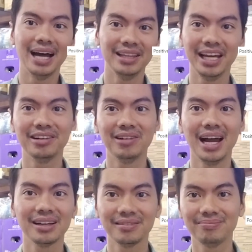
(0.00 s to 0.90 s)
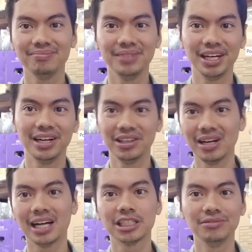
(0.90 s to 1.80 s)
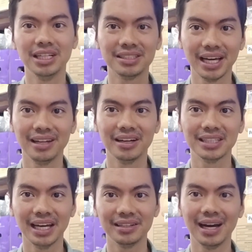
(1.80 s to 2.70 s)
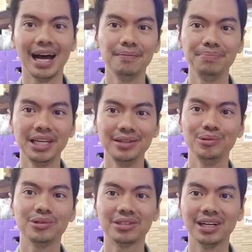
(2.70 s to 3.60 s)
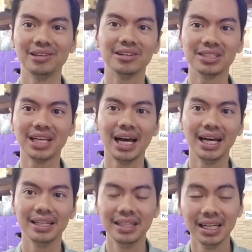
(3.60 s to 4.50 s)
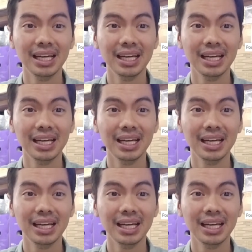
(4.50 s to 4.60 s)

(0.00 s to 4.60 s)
they can rank their interaction with the seller as either happy, neutral, or sad.